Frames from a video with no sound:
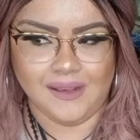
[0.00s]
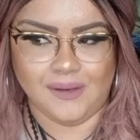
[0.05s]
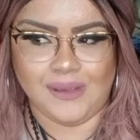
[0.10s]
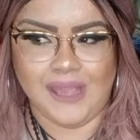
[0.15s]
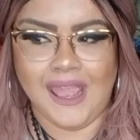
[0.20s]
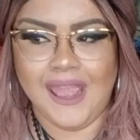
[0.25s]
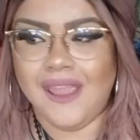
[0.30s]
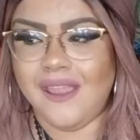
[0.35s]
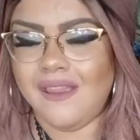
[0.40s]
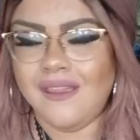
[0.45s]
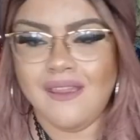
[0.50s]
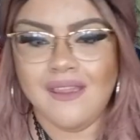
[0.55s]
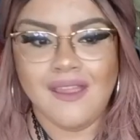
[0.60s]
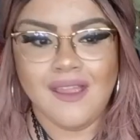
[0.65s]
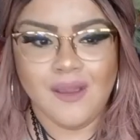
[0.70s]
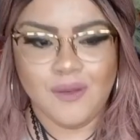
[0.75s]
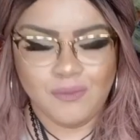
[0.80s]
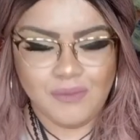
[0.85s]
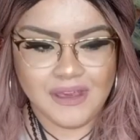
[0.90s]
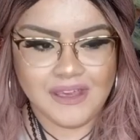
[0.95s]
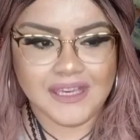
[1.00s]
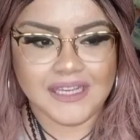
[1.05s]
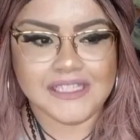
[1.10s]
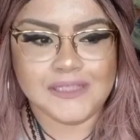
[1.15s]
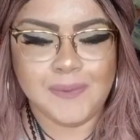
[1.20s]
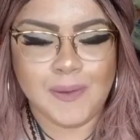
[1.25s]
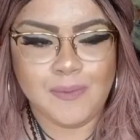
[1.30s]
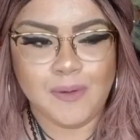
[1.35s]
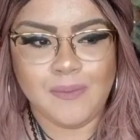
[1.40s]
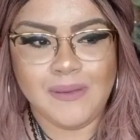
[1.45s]
okay because
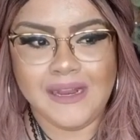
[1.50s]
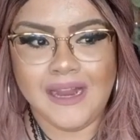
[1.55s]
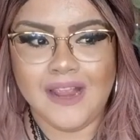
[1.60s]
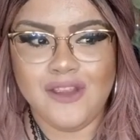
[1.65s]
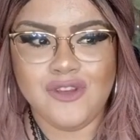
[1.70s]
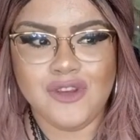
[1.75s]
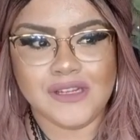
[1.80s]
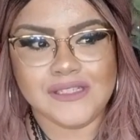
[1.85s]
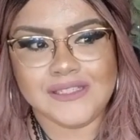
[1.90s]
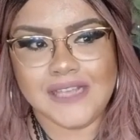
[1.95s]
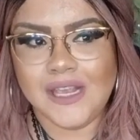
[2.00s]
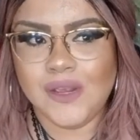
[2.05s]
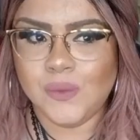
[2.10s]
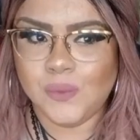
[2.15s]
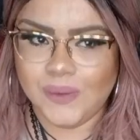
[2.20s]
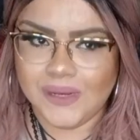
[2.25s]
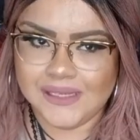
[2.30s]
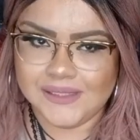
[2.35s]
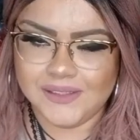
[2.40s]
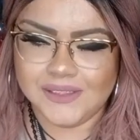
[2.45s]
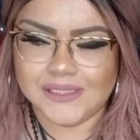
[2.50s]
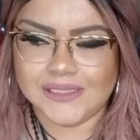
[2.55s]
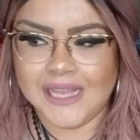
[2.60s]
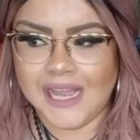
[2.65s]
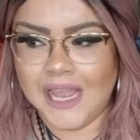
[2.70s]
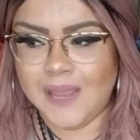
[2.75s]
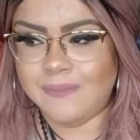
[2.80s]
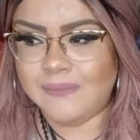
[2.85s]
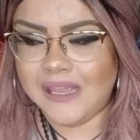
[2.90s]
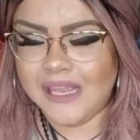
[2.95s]
people be like you're saying waste your
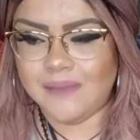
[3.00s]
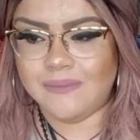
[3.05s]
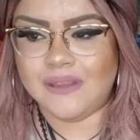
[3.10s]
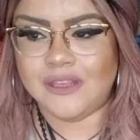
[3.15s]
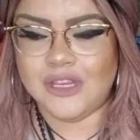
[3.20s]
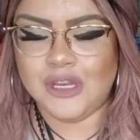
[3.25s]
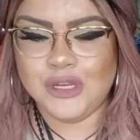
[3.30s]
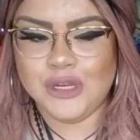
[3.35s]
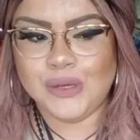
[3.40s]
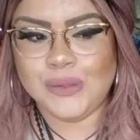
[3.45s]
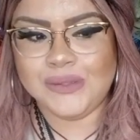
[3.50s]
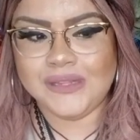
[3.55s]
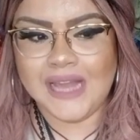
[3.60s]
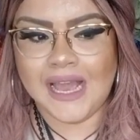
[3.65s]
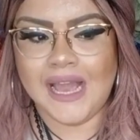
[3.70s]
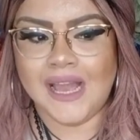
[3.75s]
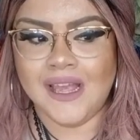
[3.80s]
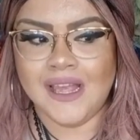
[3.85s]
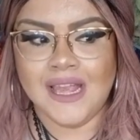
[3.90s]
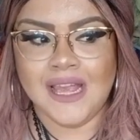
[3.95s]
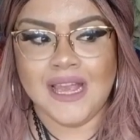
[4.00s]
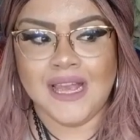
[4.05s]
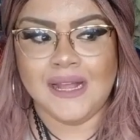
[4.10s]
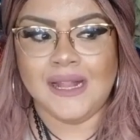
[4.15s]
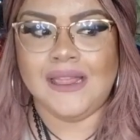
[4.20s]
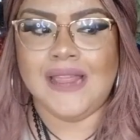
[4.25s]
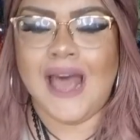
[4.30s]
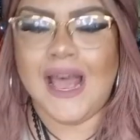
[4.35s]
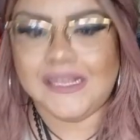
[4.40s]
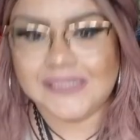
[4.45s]
time baby you know that
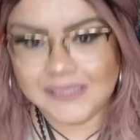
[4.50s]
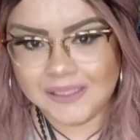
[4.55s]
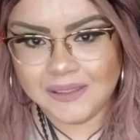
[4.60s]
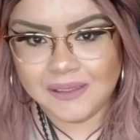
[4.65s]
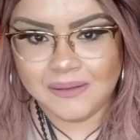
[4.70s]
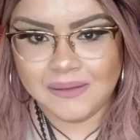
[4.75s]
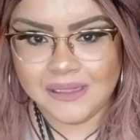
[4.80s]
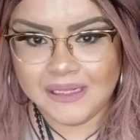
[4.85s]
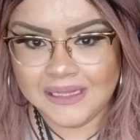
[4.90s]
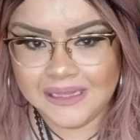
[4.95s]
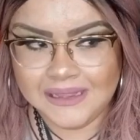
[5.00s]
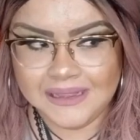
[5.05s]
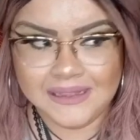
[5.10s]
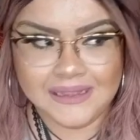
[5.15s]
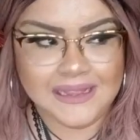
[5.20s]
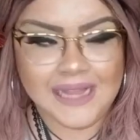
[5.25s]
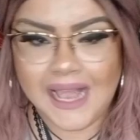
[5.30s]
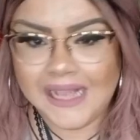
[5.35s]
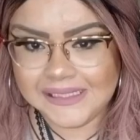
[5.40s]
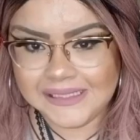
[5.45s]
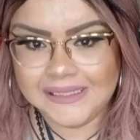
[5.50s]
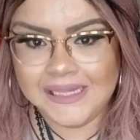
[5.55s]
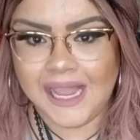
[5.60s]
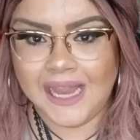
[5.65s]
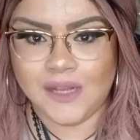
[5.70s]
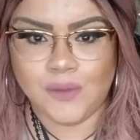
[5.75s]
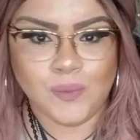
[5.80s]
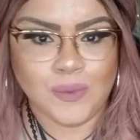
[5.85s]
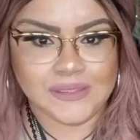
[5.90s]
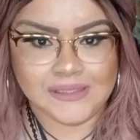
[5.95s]
last last
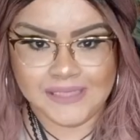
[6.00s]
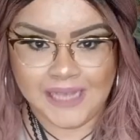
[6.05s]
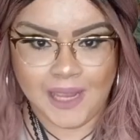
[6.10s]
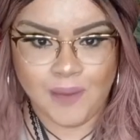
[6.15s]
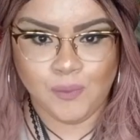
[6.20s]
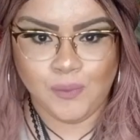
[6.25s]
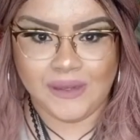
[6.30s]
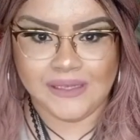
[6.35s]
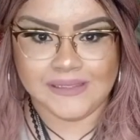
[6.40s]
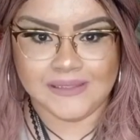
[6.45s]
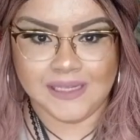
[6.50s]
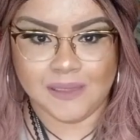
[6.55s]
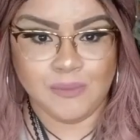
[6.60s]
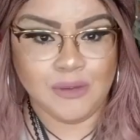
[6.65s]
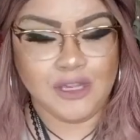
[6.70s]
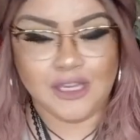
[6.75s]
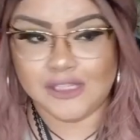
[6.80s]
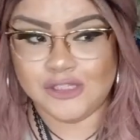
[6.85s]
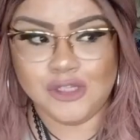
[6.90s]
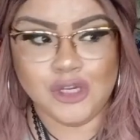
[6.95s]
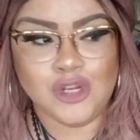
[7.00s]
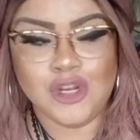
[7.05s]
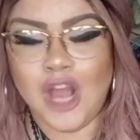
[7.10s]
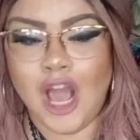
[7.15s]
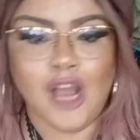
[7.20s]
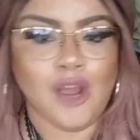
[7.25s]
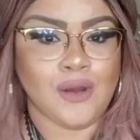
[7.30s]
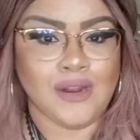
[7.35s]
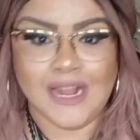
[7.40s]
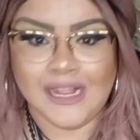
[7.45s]
night was time wasted because you're
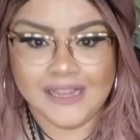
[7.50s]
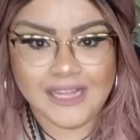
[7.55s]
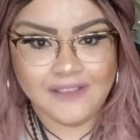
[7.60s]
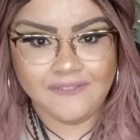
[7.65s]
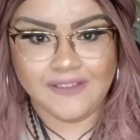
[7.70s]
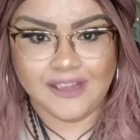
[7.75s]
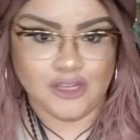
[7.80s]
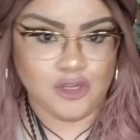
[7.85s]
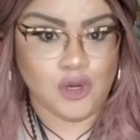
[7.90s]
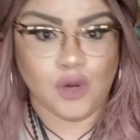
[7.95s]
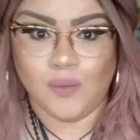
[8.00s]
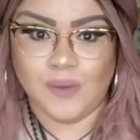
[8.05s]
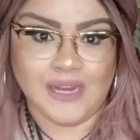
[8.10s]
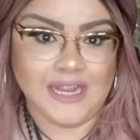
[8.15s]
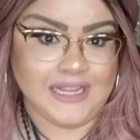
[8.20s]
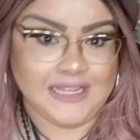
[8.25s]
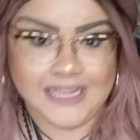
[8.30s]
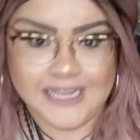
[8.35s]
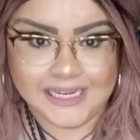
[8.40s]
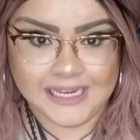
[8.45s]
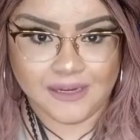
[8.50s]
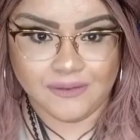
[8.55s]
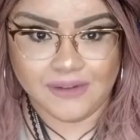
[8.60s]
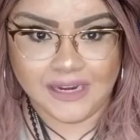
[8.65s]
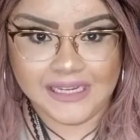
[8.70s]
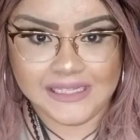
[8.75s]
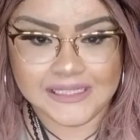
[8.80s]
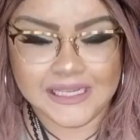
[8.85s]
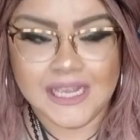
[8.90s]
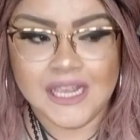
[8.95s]
not going to live it. You already did it,
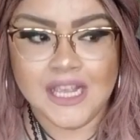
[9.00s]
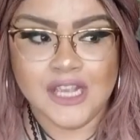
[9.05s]
right?